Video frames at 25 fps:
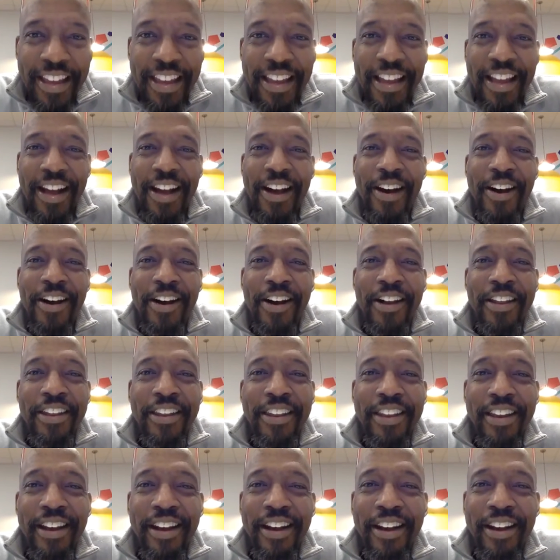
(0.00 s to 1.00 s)
on
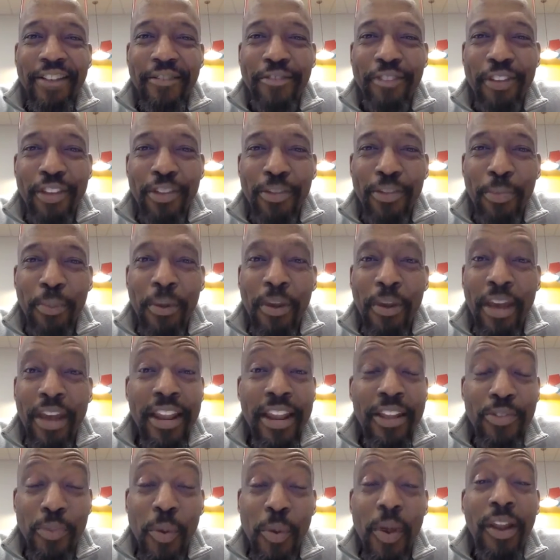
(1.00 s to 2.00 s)
Facebook and
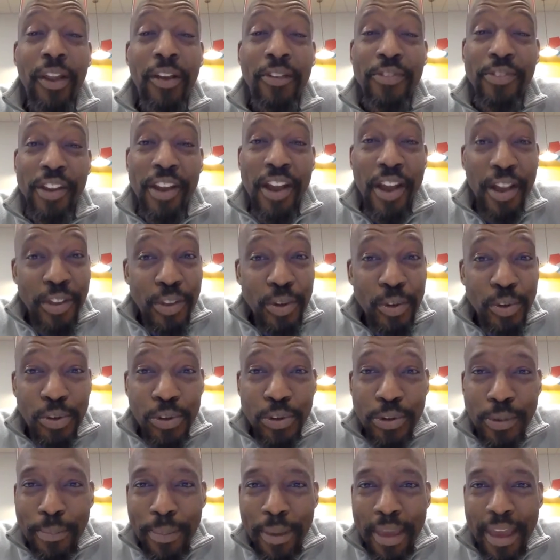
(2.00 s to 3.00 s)
as well as on our
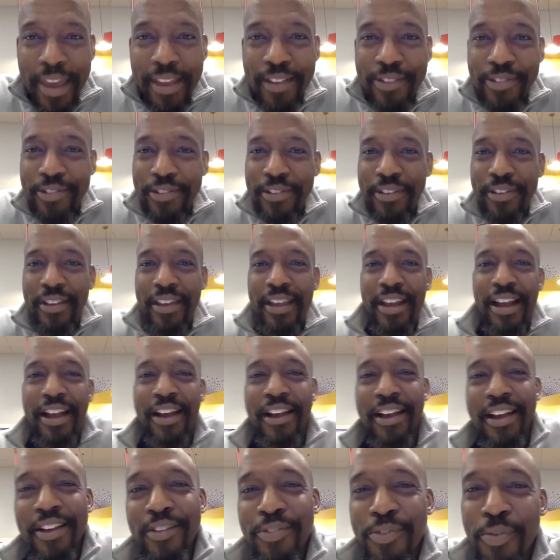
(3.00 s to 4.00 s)
YouTube page
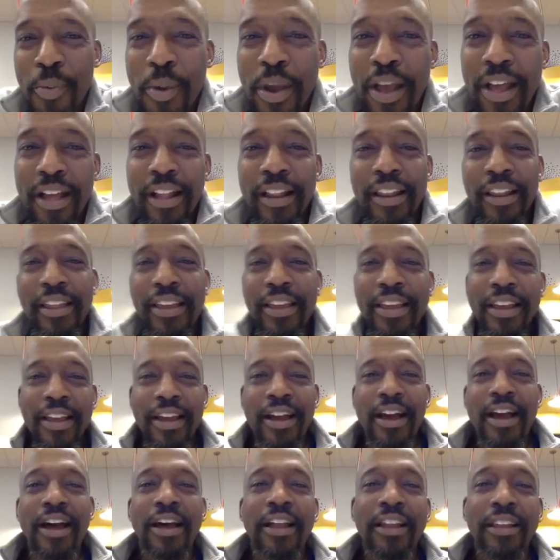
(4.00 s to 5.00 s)
as well
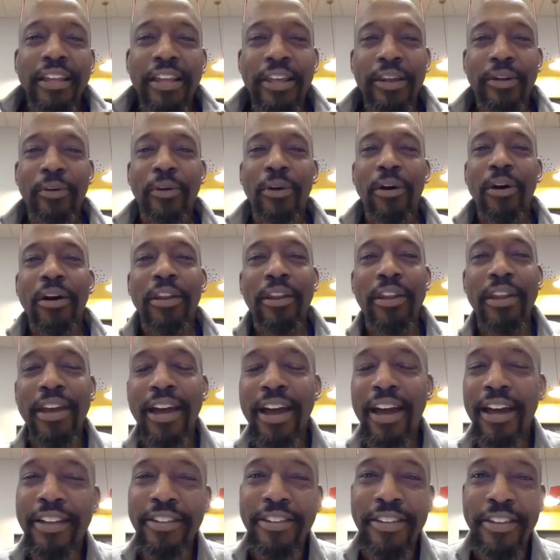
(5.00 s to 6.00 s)
later on
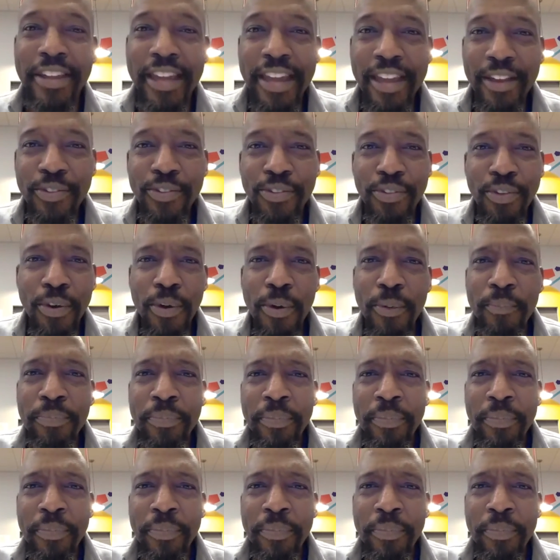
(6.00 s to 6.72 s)
today. So